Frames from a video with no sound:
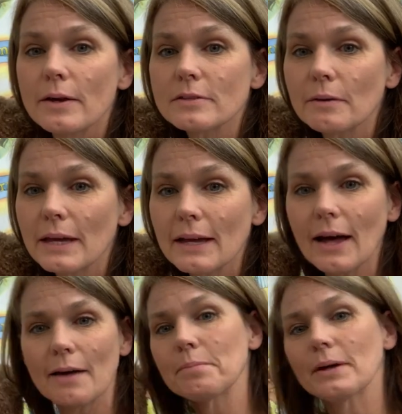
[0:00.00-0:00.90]
So he
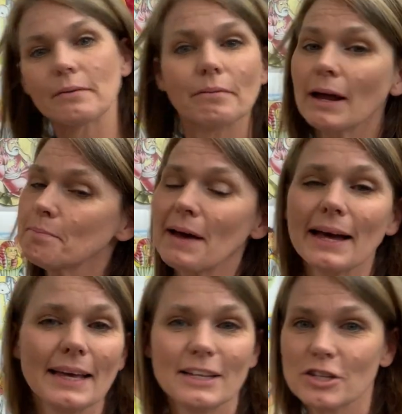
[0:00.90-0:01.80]
got put right
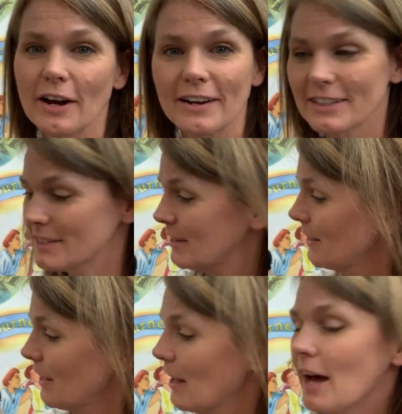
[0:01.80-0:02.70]
back in charge
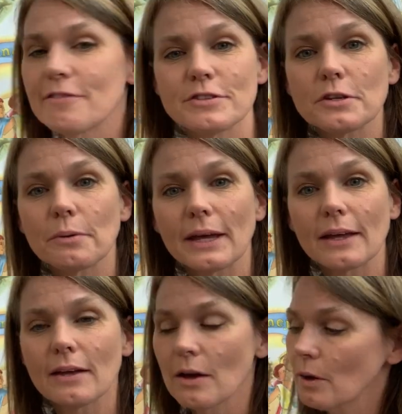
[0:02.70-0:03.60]
of
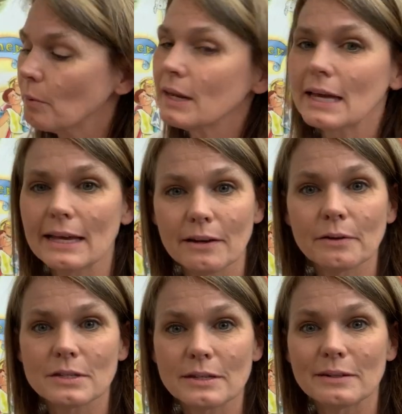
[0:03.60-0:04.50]
doing what he
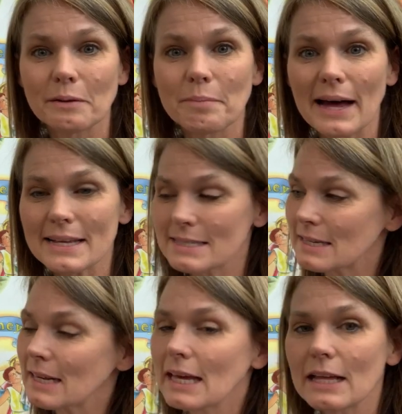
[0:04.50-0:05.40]
knew to do
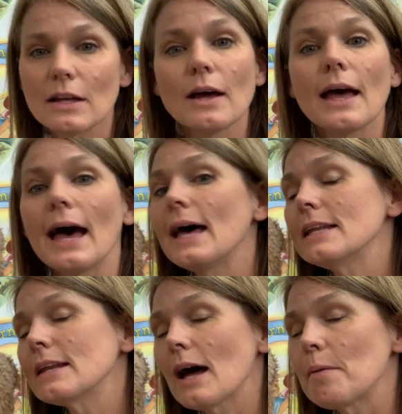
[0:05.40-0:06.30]
best. And he
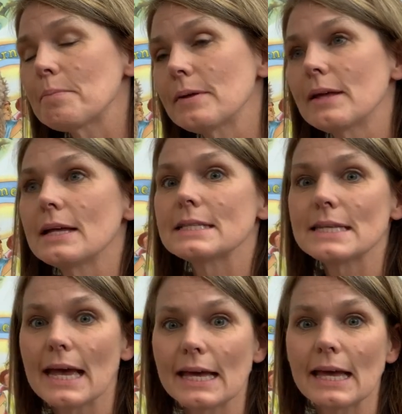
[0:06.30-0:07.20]
ended up
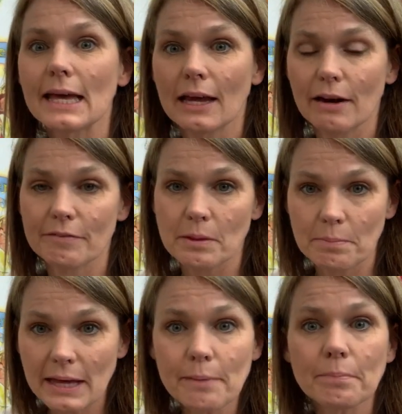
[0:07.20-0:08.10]
taking care of the
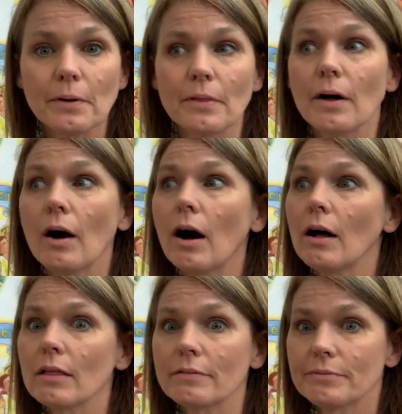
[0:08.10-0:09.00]
people,
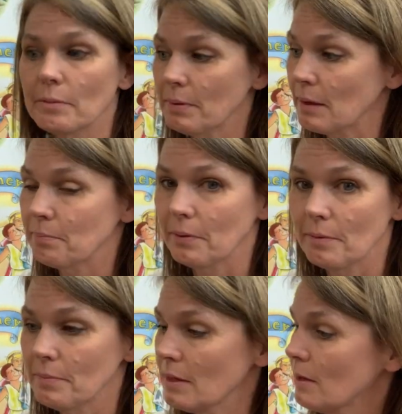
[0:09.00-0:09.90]
all of the people,